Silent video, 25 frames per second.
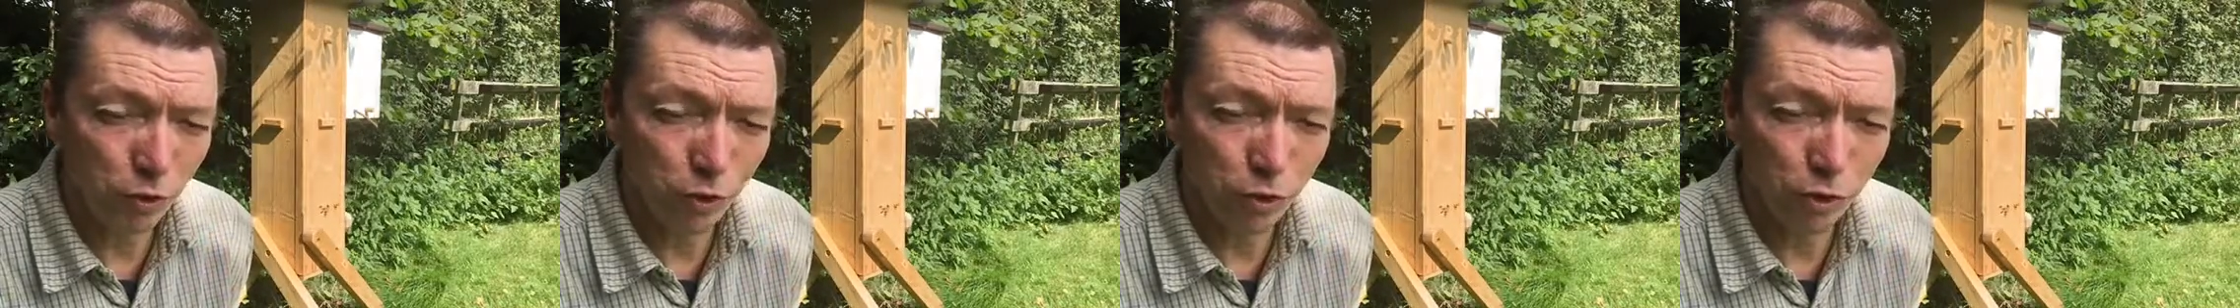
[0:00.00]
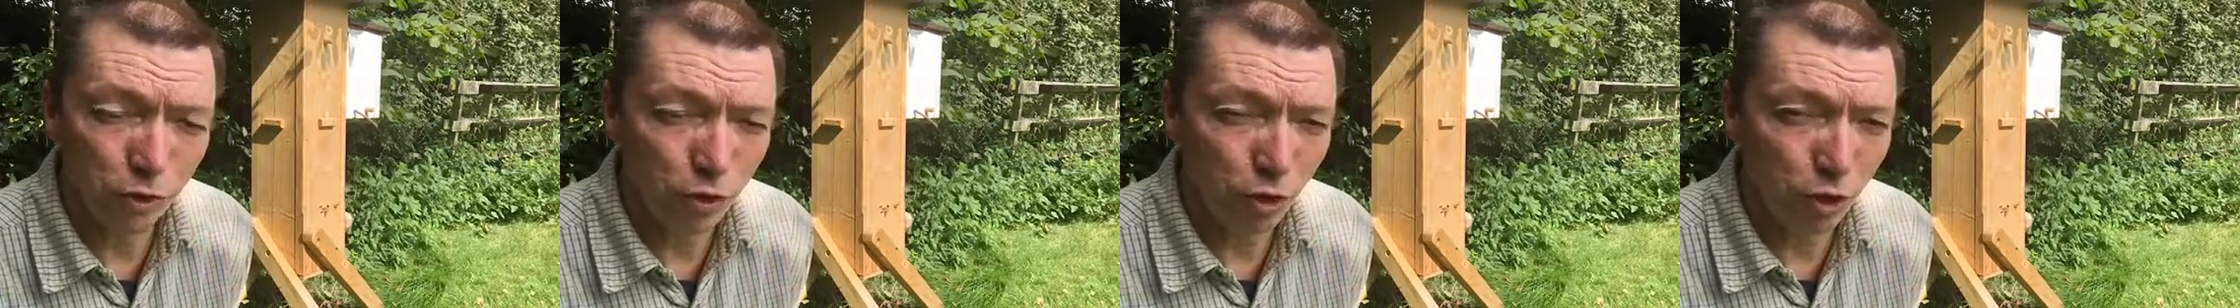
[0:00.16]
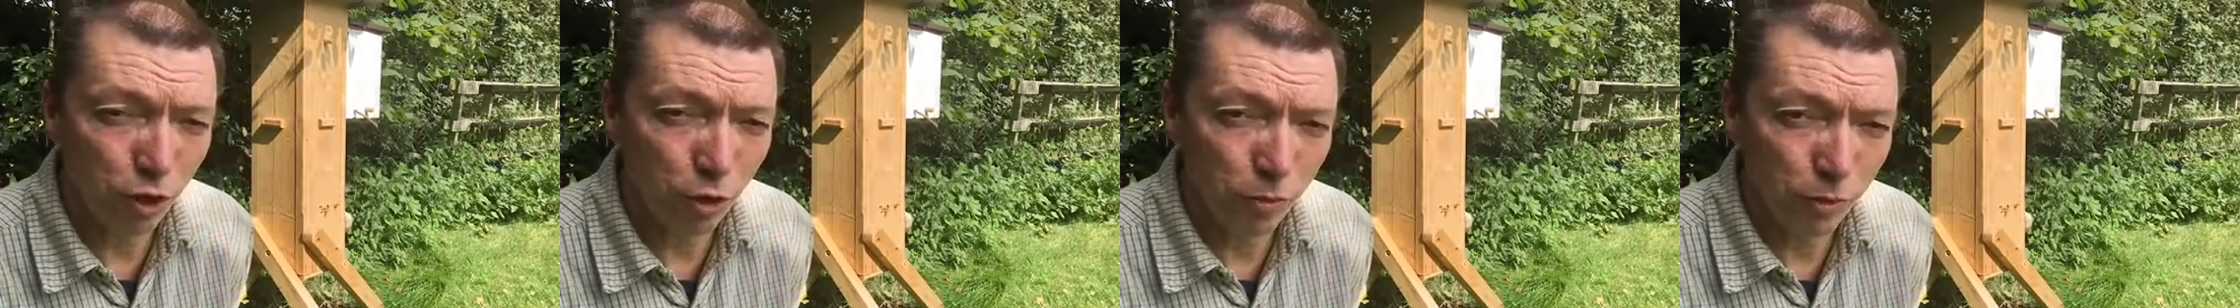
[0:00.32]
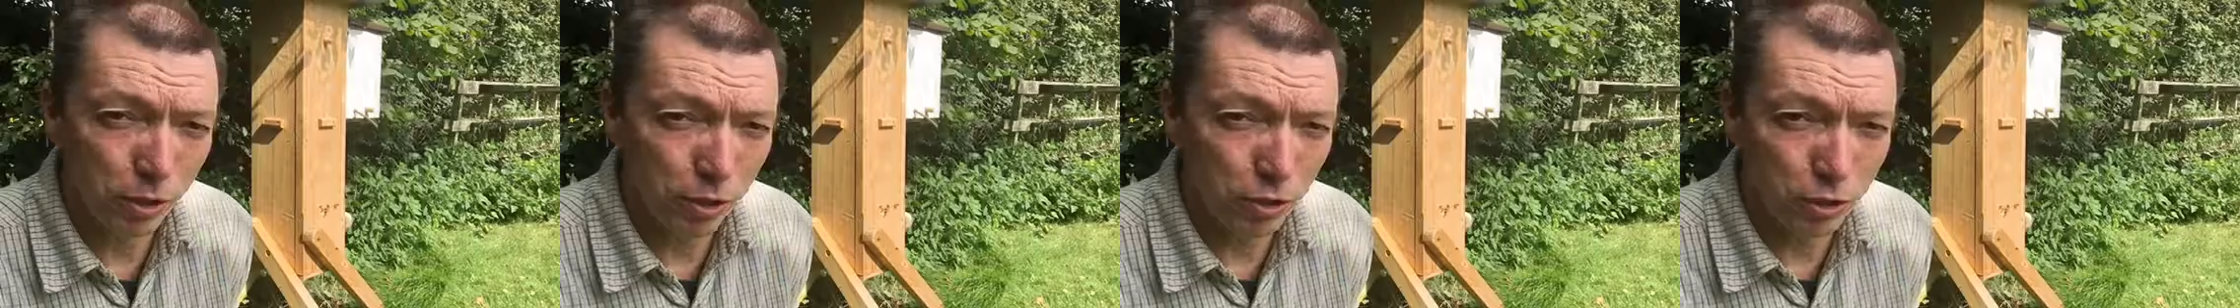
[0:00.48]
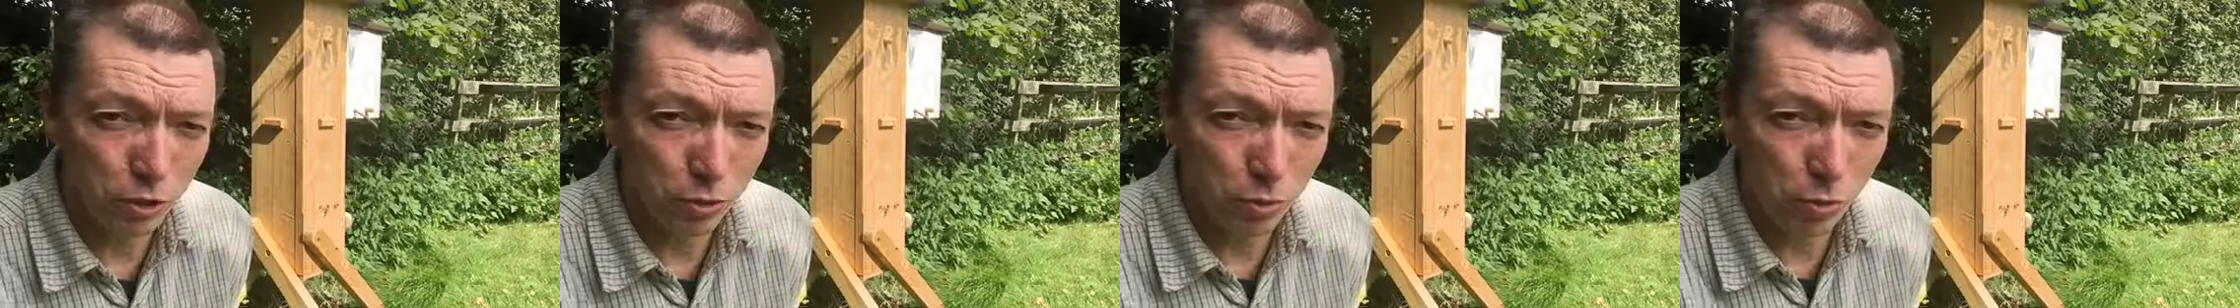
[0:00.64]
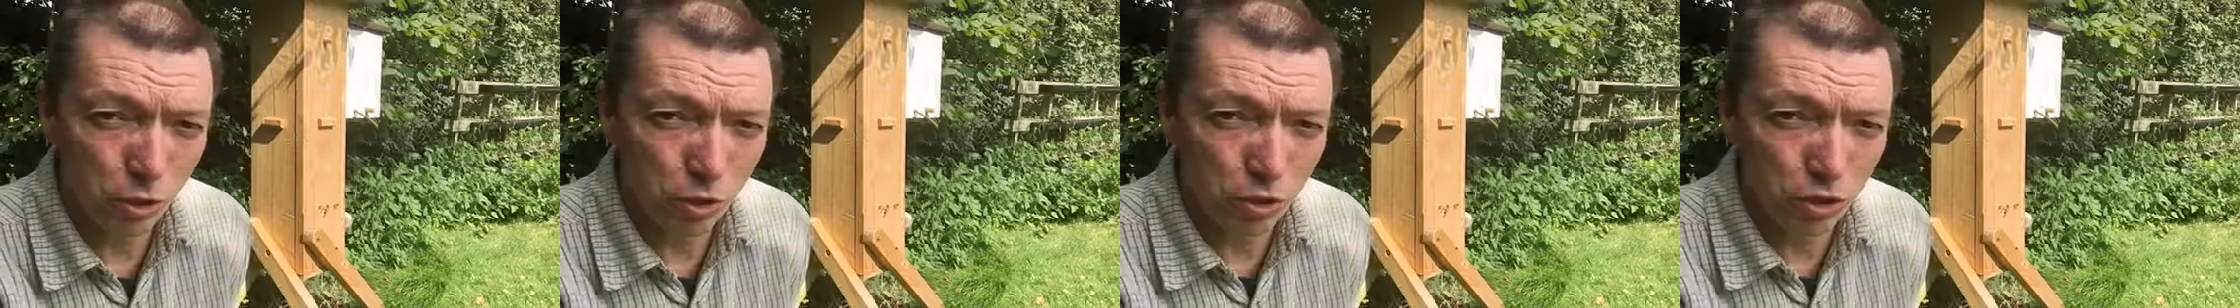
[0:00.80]
your karma,
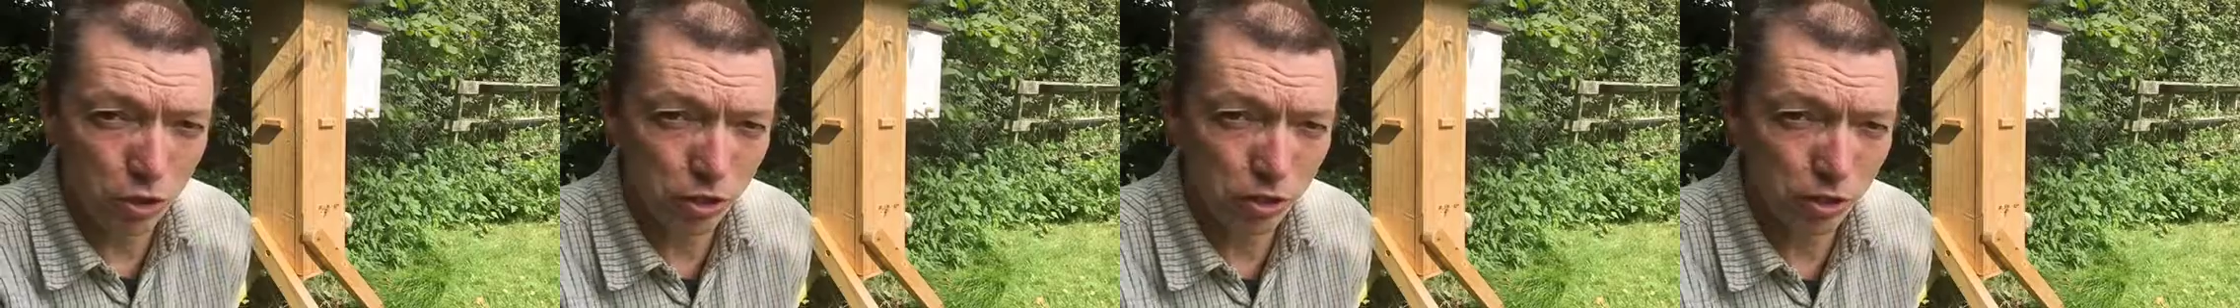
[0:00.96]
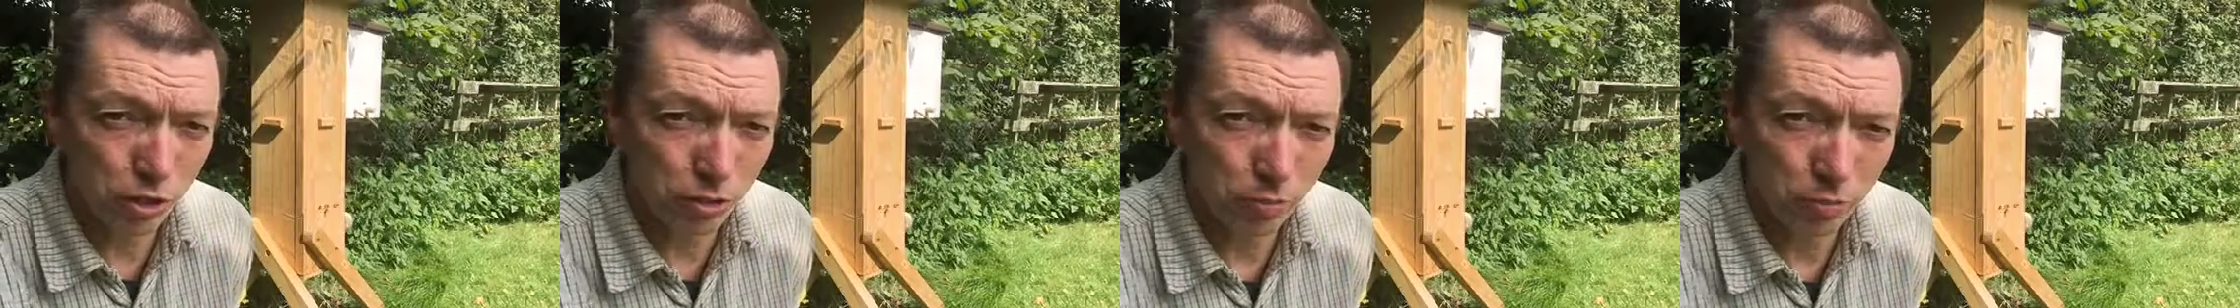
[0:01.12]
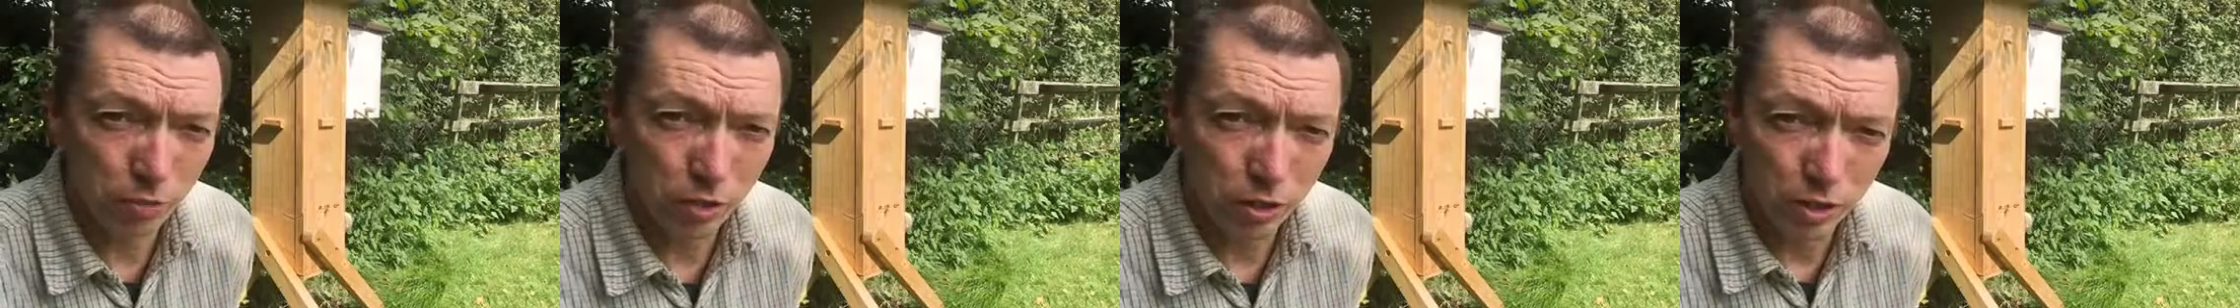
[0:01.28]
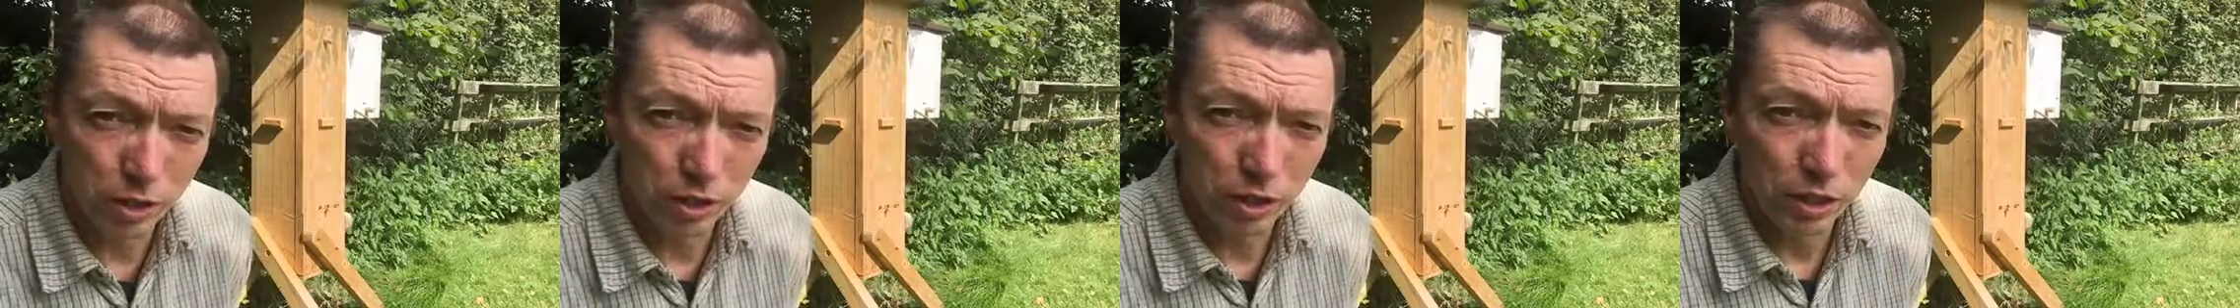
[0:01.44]
just watching them,